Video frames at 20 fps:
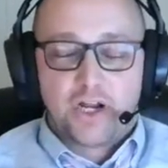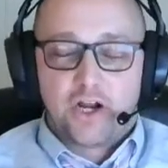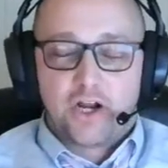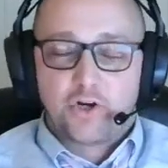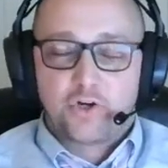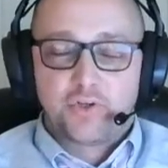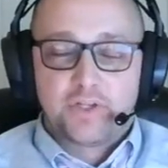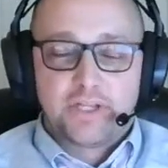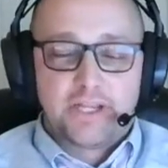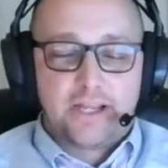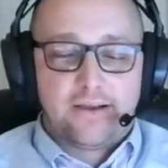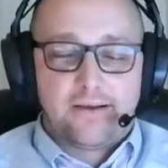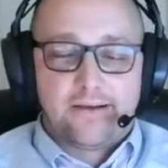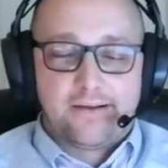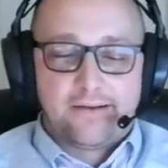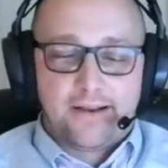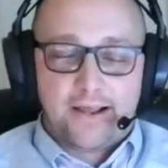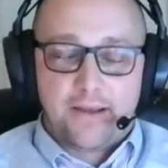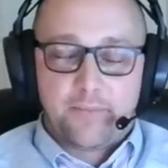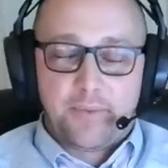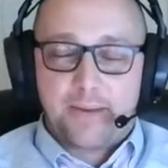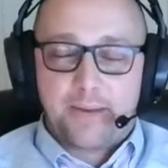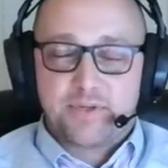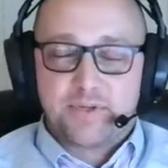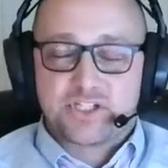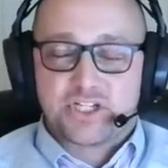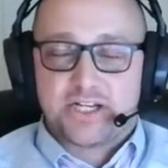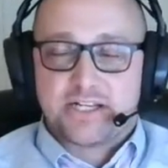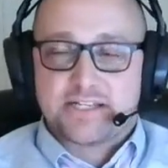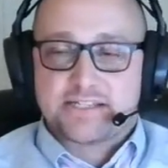Early on, I mean, I'm
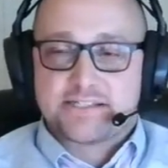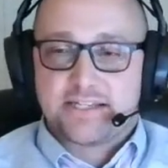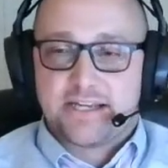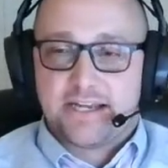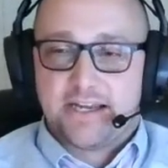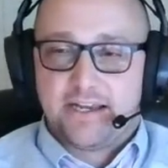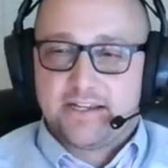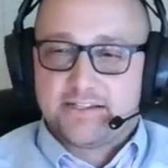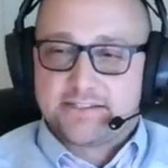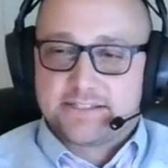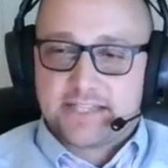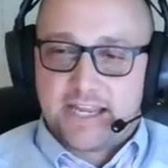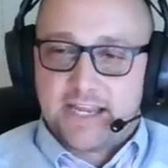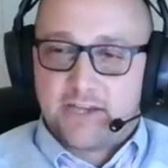just going to say, is